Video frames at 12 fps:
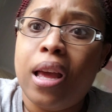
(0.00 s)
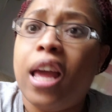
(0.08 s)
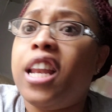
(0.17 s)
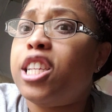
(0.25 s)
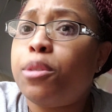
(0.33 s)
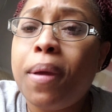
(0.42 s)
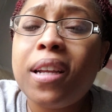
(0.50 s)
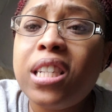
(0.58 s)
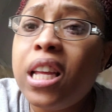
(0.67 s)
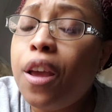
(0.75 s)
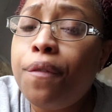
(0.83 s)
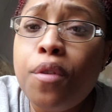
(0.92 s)
And
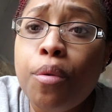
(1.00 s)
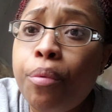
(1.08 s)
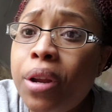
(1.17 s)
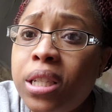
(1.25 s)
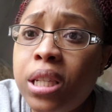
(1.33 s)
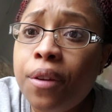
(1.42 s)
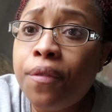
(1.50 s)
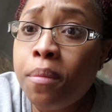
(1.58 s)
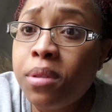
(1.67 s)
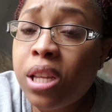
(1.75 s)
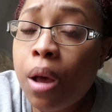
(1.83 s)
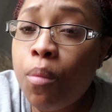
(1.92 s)
especially if you're renting from
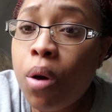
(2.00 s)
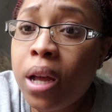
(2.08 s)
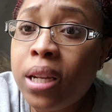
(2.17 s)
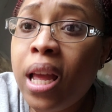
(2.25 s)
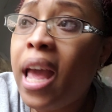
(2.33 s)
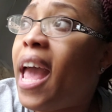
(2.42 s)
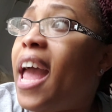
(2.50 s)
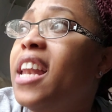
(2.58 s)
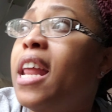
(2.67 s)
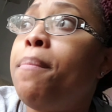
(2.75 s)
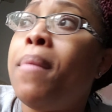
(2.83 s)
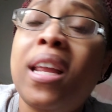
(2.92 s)
someone
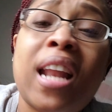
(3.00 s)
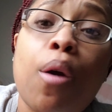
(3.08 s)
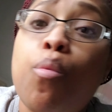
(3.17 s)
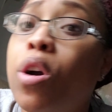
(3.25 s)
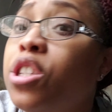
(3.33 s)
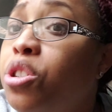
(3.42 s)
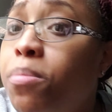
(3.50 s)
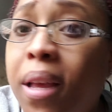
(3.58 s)
and they may not want